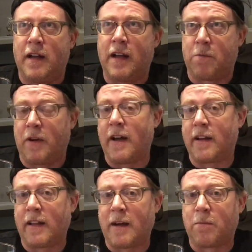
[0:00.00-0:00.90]
it will
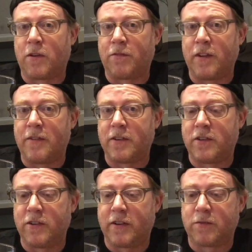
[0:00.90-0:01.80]
add a lot more flavor
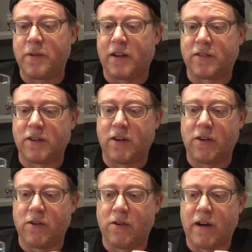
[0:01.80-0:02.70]
to it as well.
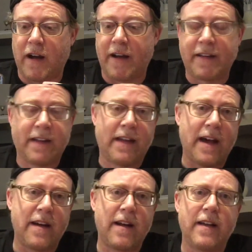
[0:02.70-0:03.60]
So I
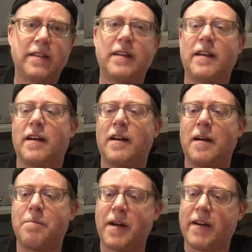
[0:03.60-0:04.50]
get an idea,
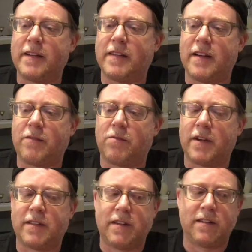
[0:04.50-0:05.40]
a better idea of
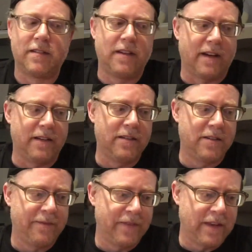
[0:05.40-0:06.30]
what this
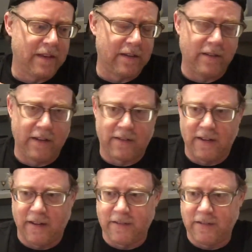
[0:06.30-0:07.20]
does, this yeast
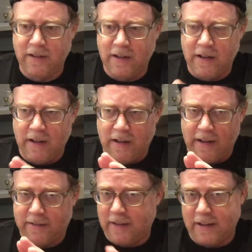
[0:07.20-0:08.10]
does.
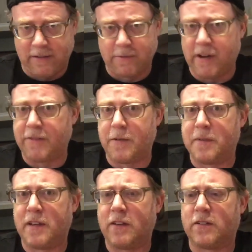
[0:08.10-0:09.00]
It's had some great
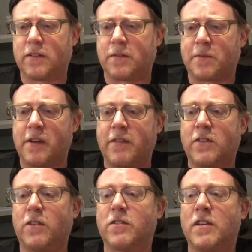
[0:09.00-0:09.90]
fermentations and some great
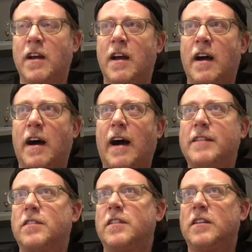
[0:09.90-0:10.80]
results. I
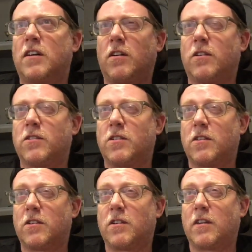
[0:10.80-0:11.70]
just need to
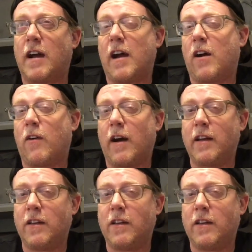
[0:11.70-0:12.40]
alter how I